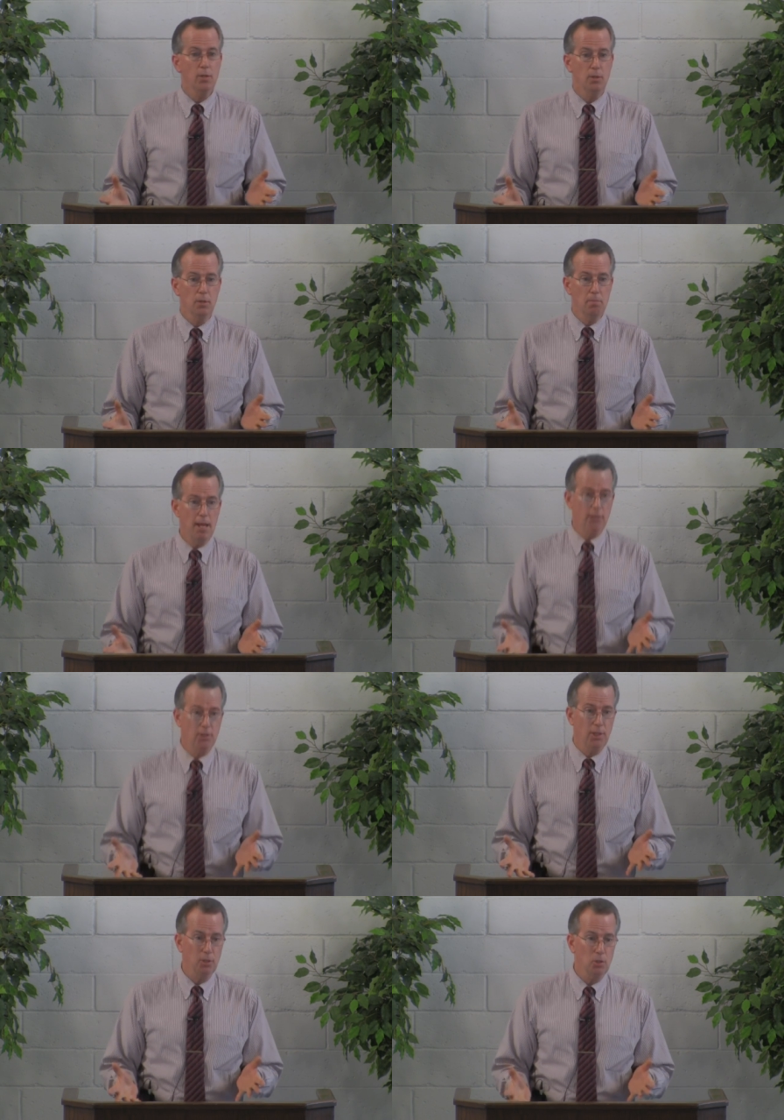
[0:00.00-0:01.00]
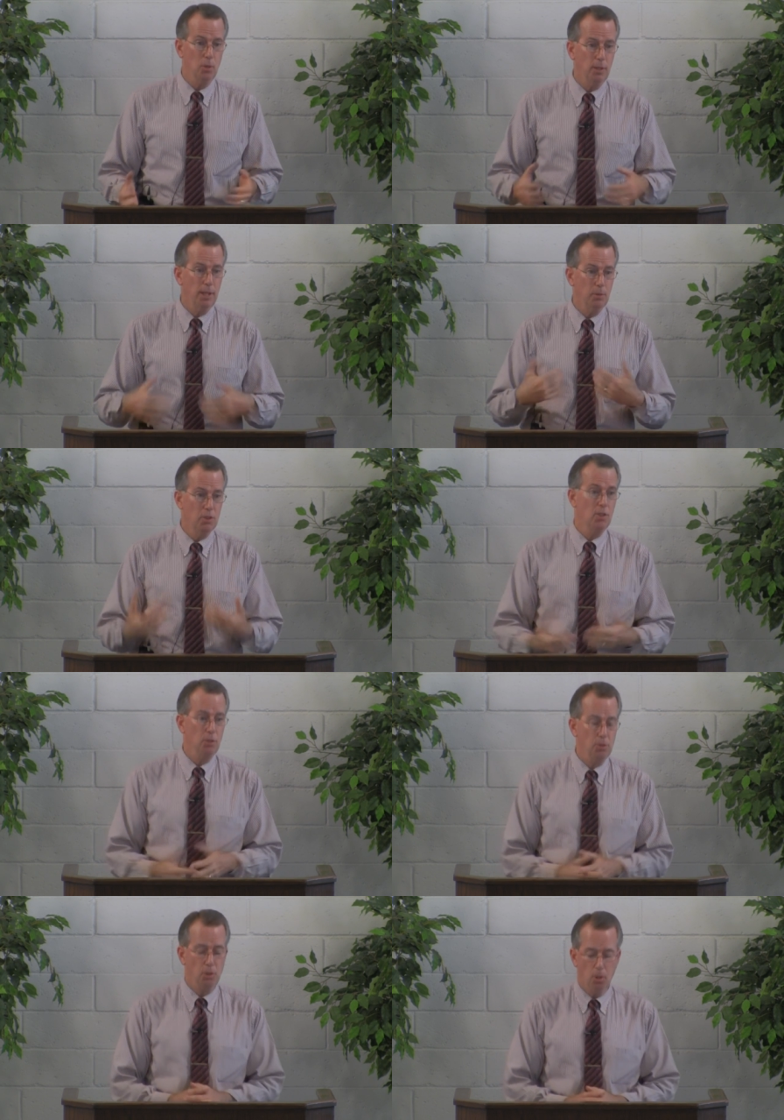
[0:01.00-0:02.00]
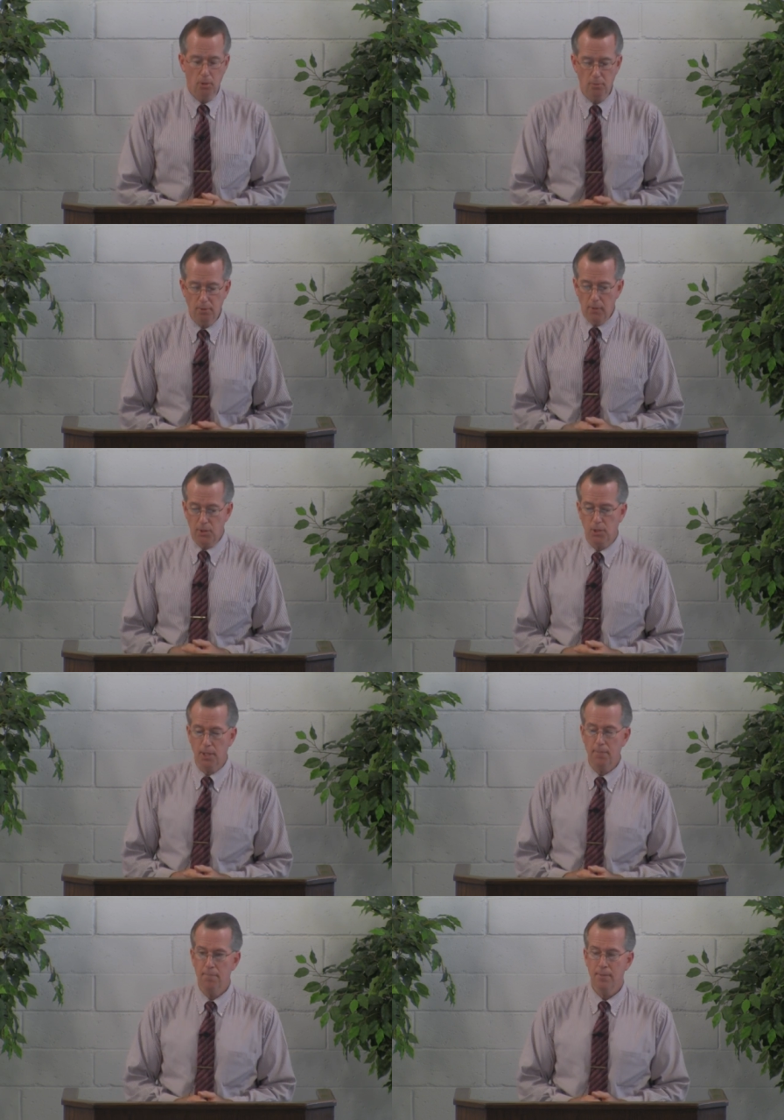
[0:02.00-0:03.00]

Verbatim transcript: to Damascus while he was still Saul the Pharisee,